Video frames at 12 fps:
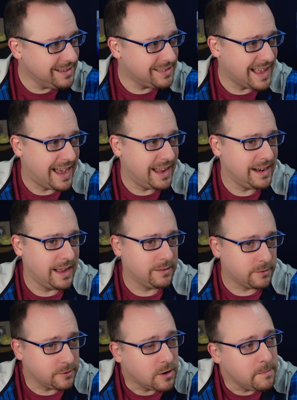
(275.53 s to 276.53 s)
is that
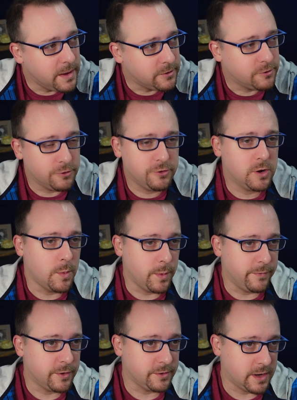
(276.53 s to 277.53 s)
as a scrum master, sure,
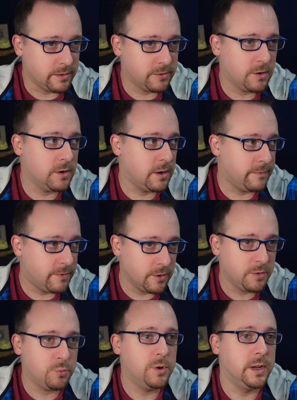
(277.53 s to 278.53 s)
when we first got started, our
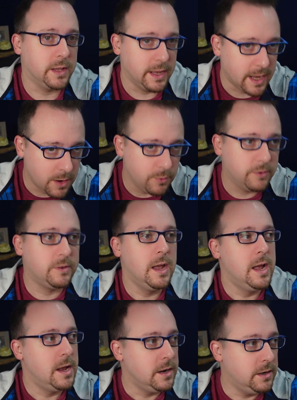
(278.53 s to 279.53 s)
first sprint, like I
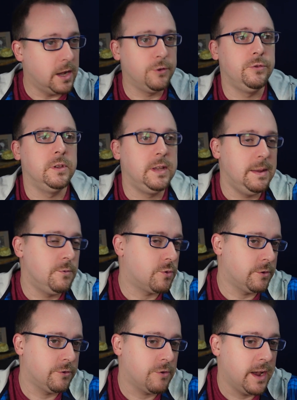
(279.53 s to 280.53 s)
was nudging the team
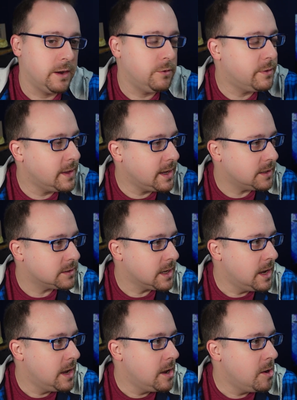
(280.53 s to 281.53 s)
towards trying new
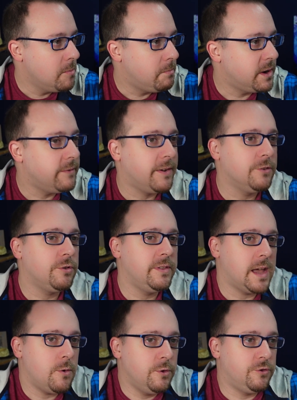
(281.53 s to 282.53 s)
things, but
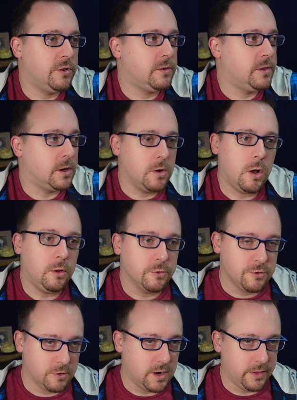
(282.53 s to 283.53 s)
eventually that was just the
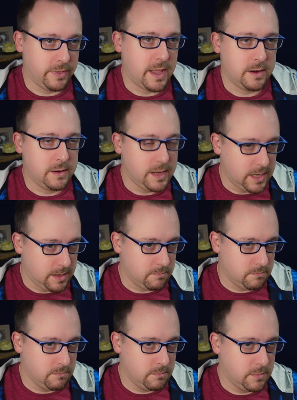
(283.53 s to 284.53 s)
culture on that
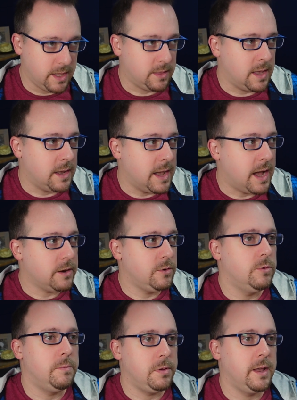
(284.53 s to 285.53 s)
team. Like they
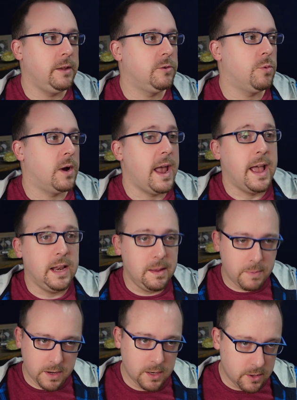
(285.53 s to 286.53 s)
got to a place where
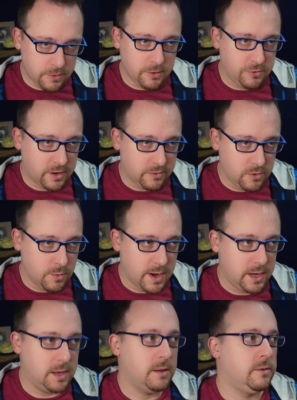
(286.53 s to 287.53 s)
anybody could suggest
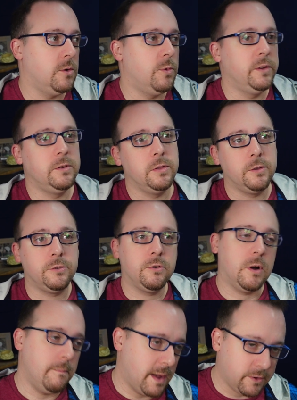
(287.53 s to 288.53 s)
new ideas. It wasn't the
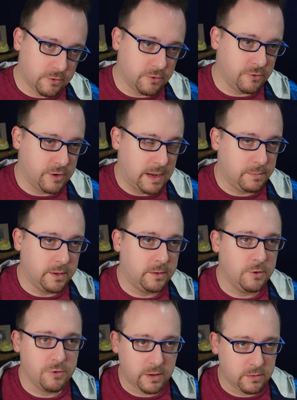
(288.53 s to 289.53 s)
Scrum Master's job to
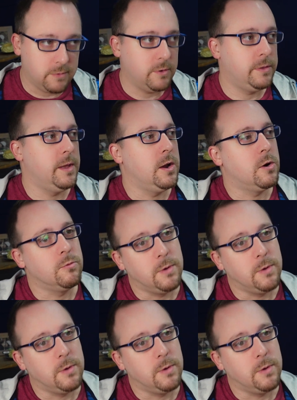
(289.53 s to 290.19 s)
suggest everything